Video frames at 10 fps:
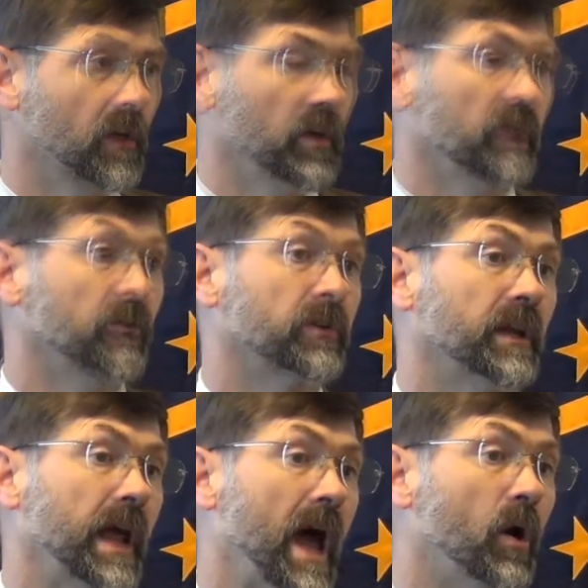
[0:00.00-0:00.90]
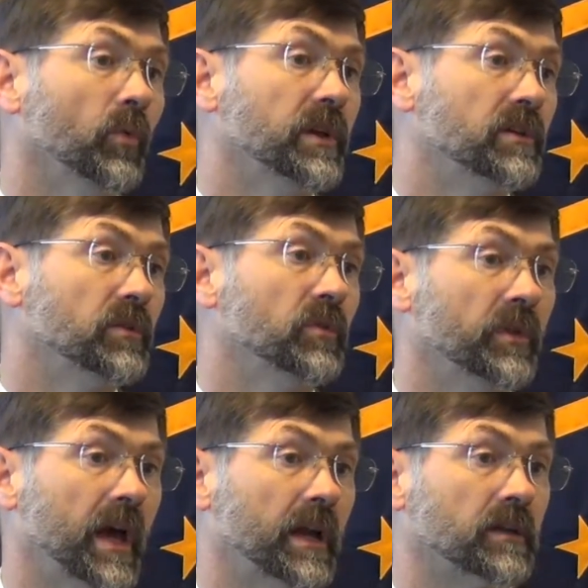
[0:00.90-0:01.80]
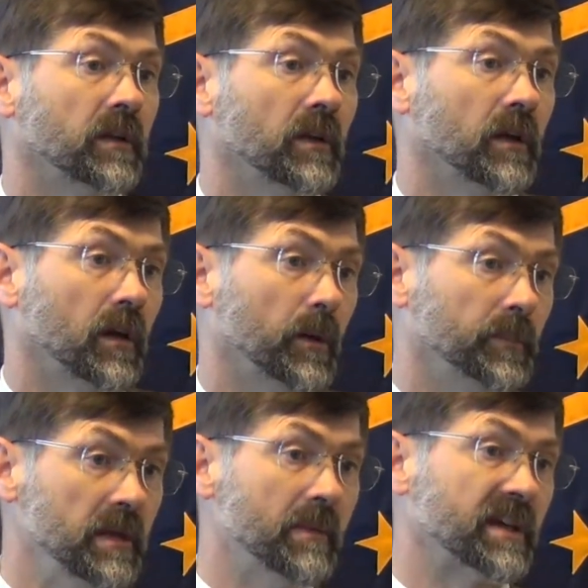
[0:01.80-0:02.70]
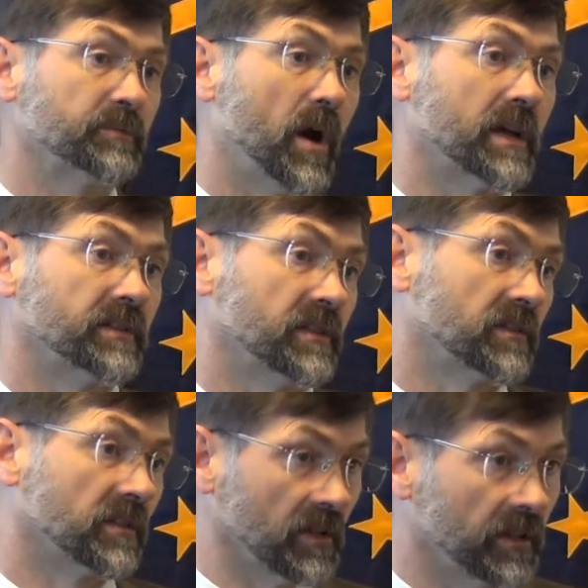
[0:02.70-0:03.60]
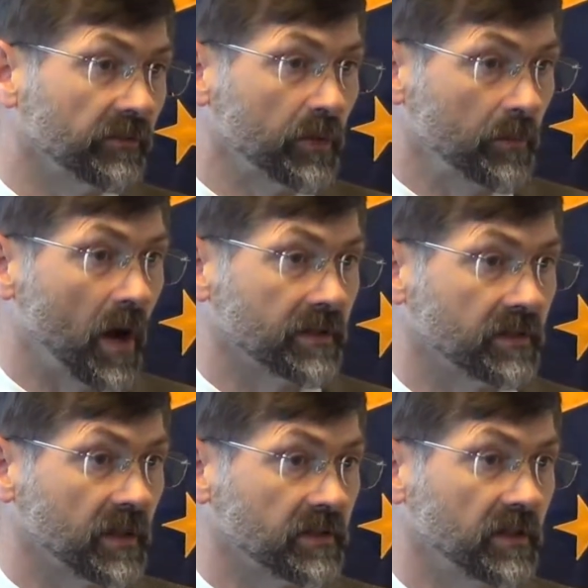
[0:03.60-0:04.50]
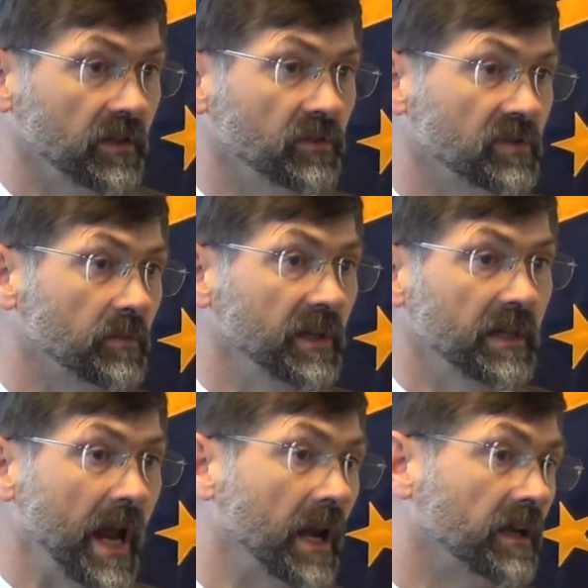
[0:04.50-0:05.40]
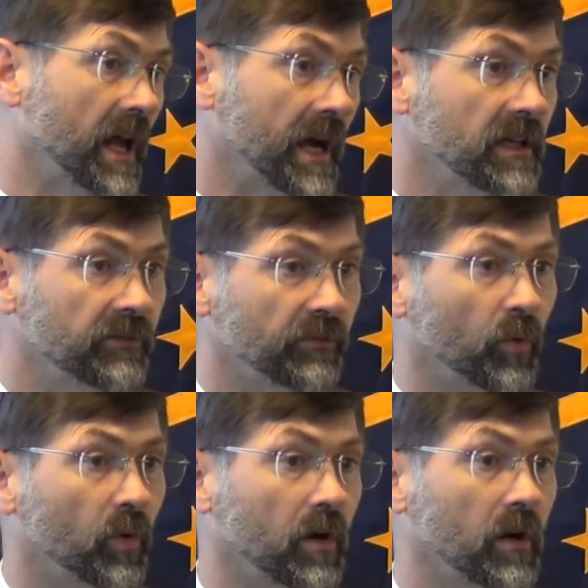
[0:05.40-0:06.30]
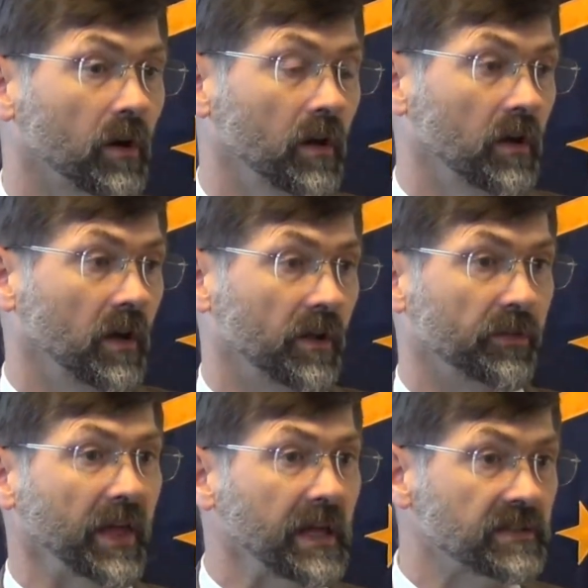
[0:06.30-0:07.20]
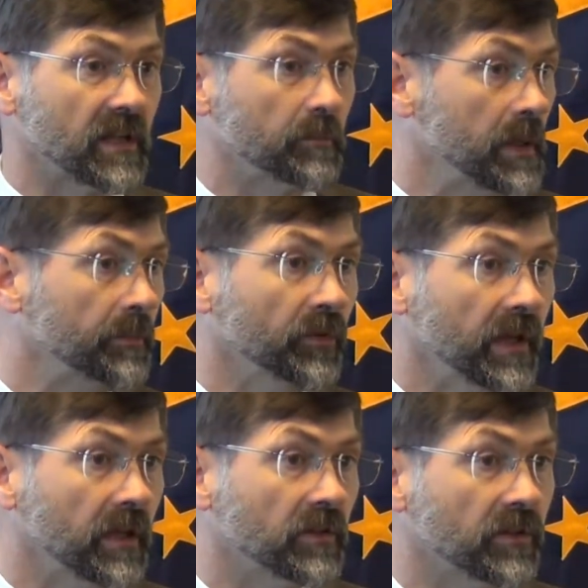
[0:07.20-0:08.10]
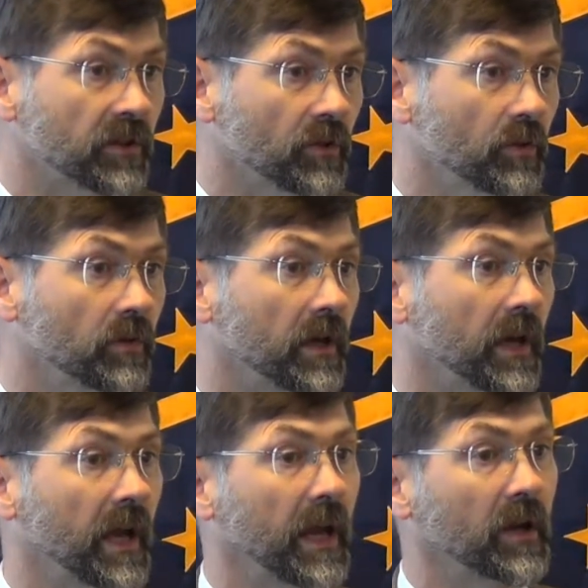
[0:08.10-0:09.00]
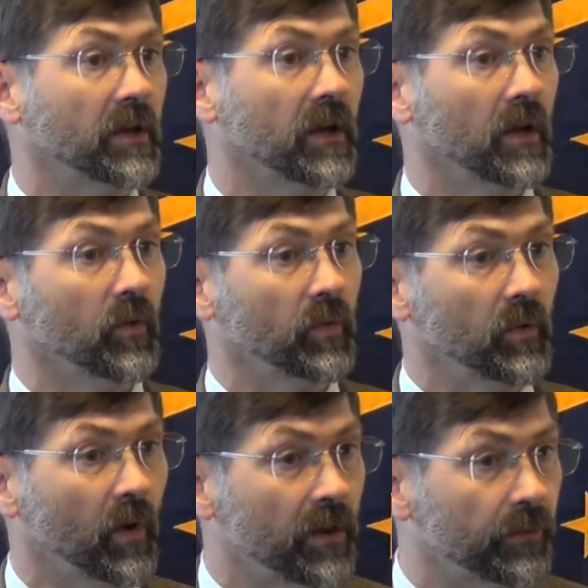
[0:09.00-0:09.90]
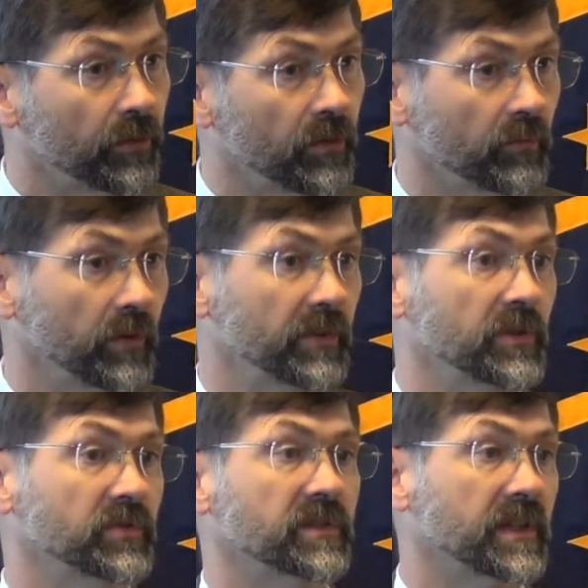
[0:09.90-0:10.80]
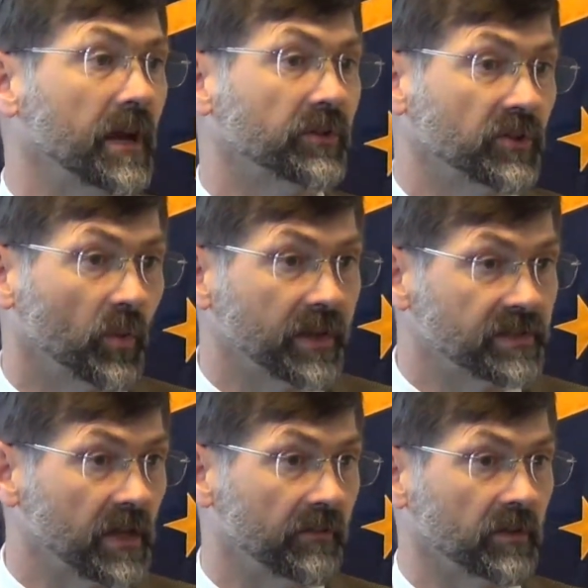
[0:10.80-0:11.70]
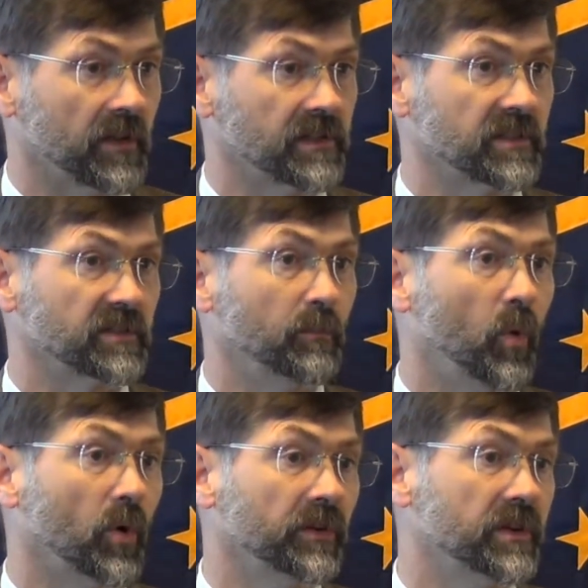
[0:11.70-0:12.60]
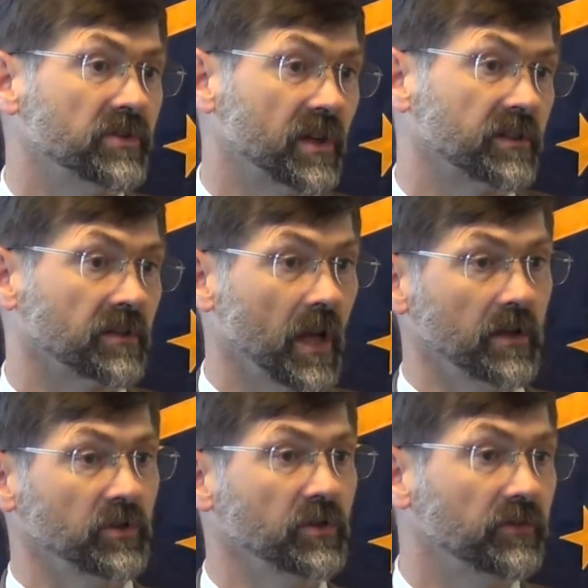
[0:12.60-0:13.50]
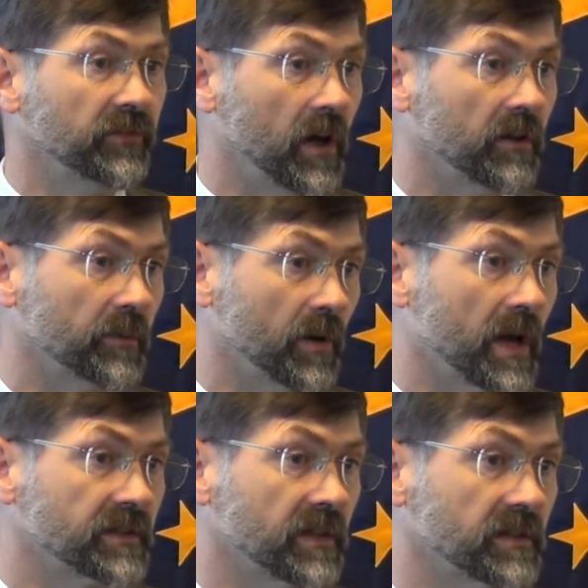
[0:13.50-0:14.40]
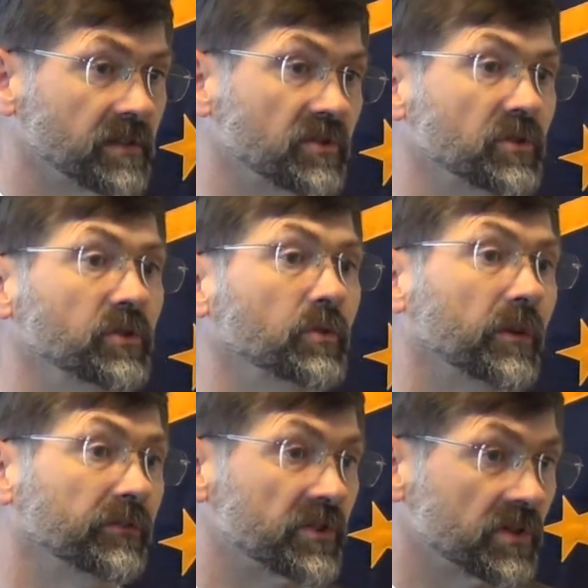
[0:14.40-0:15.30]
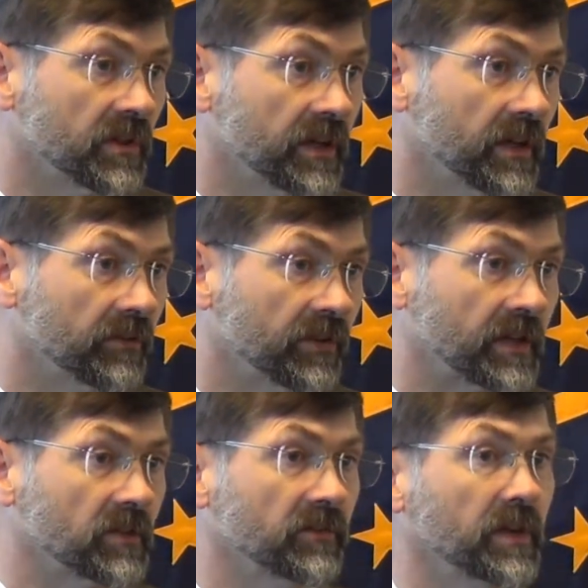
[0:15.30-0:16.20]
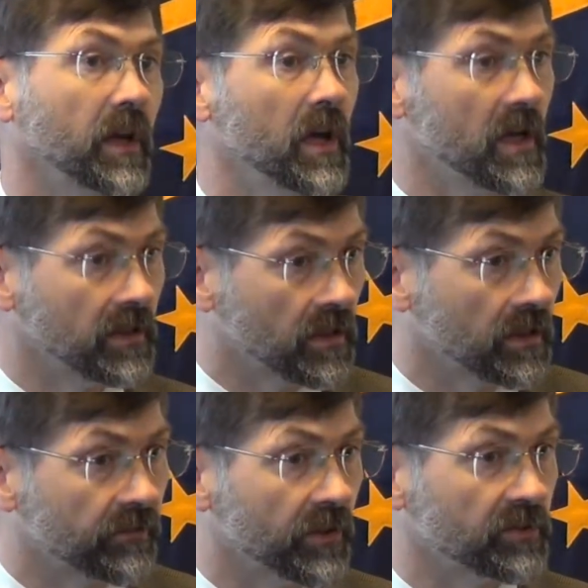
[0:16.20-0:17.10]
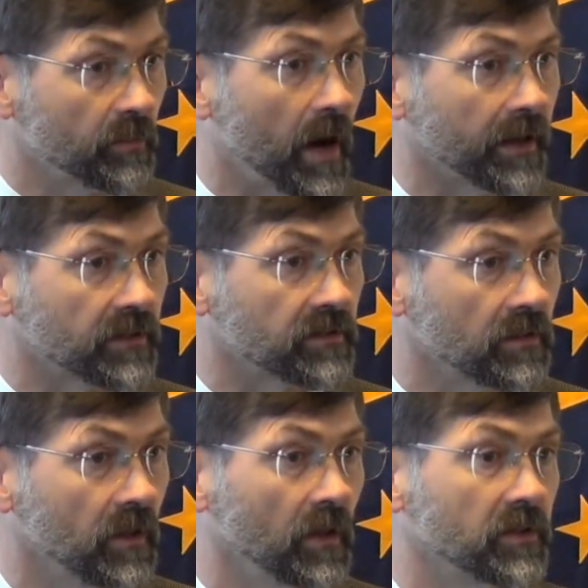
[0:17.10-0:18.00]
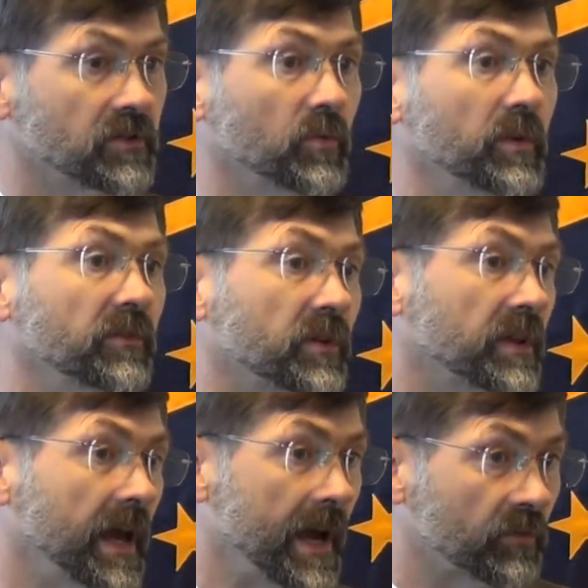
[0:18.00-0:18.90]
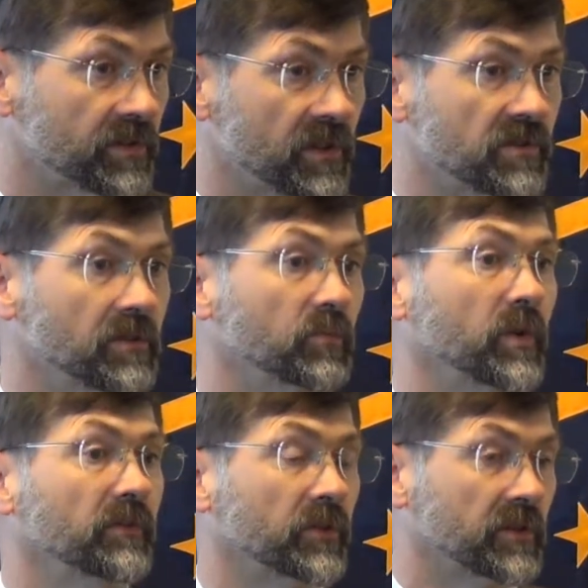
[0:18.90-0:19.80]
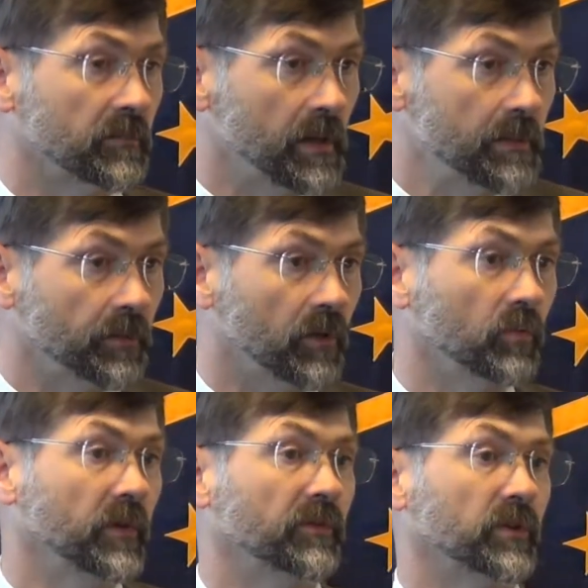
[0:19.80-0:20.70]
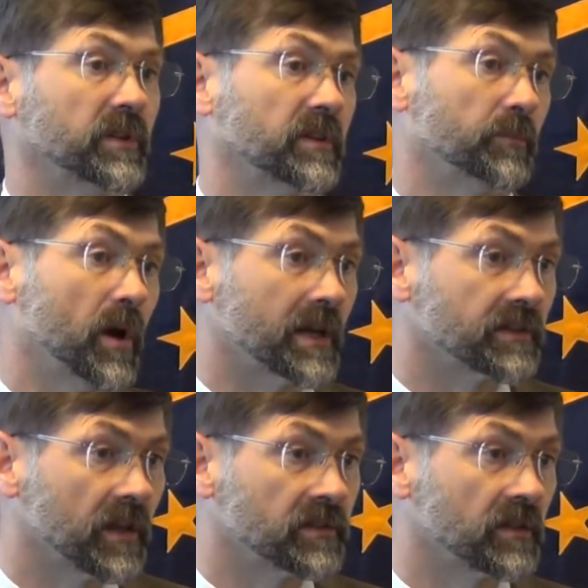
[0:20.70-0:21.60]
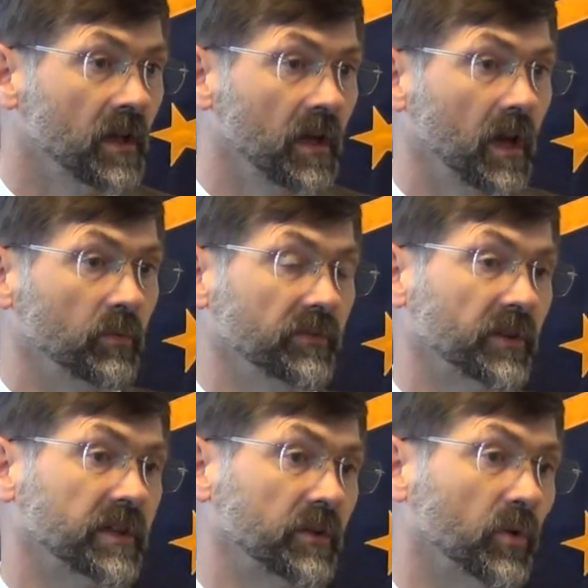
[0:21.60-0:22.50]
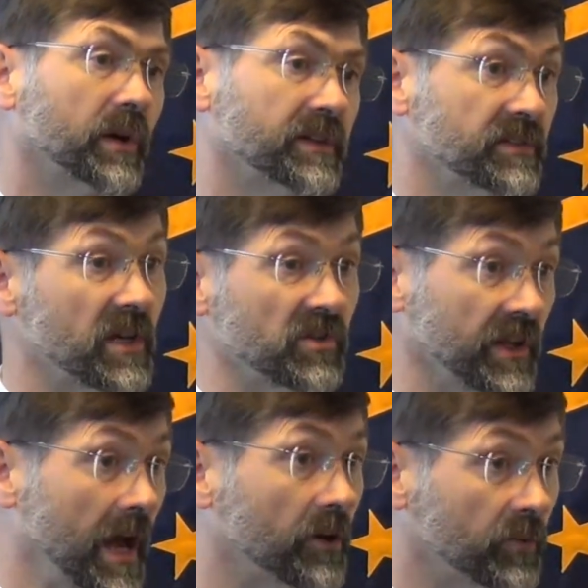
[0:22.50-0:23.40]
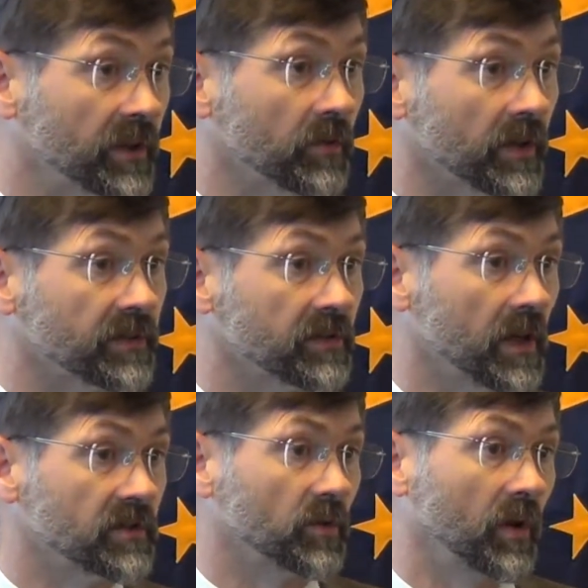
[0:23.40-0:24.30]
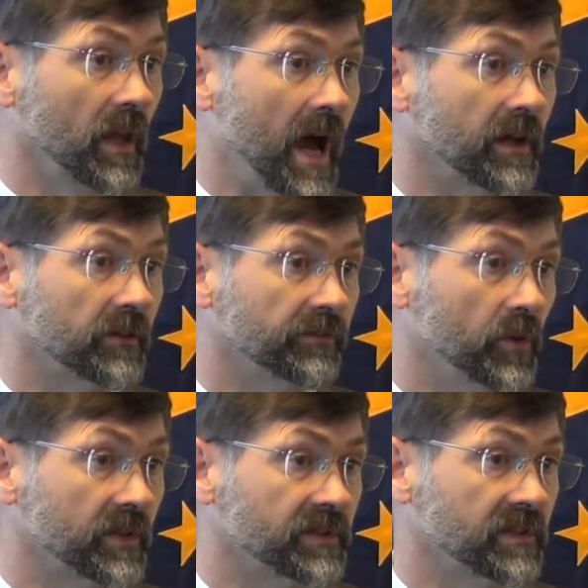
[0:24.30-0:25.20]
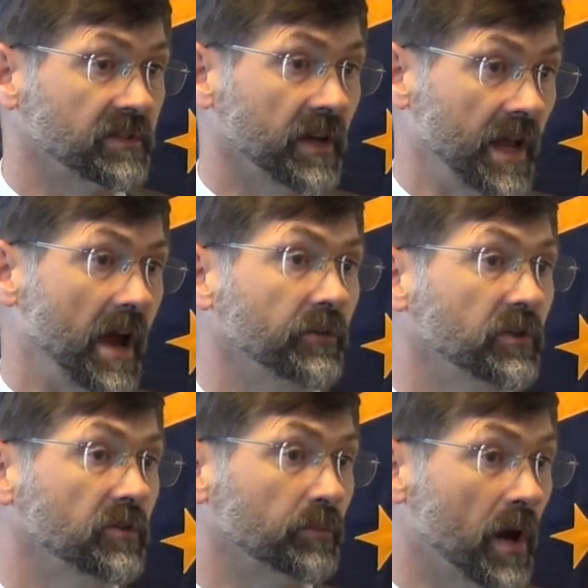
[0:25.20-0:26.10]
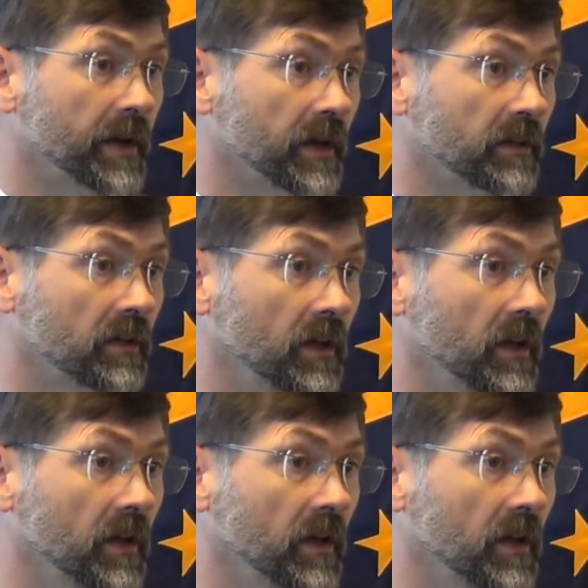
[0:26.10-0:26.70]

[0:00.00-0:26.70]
We've looked at how we do that uh, PMAS process, the delivery process, and it used to be 94 uh, things that people needed to do and we went through it, we reduced it down to 27 because it's more than just do you follow the process, it's do you efficiently and effectively deliver those products. So we've looked at acquisition, we've looked at people, we've looked at the process, and we've looked at organizationally how do we do this. And so a lot of the focus is on how do you do product,